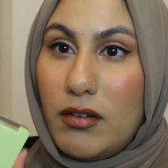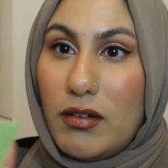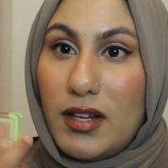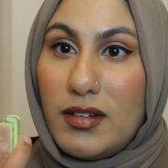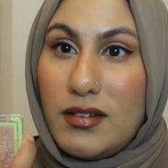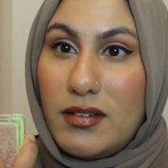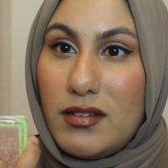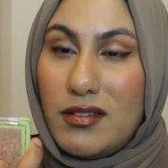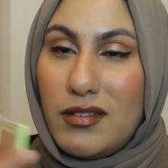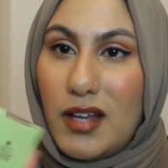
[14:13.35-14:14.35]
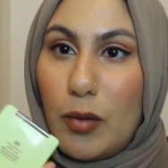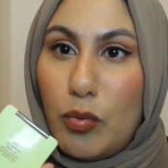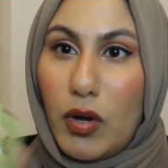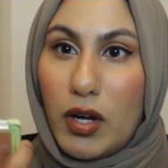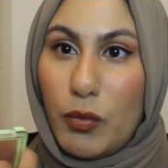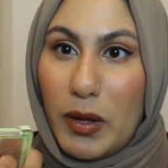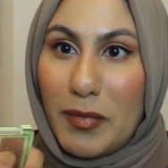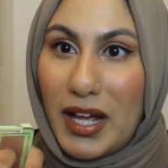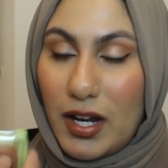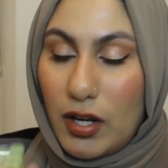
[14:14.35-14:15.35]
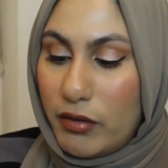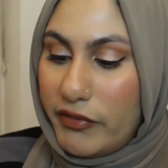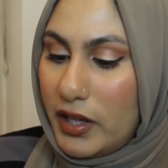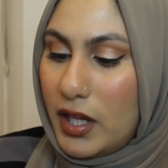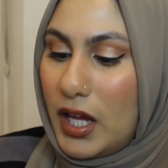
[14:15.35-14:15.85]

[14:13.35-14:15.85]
I bought on a whim and I love it.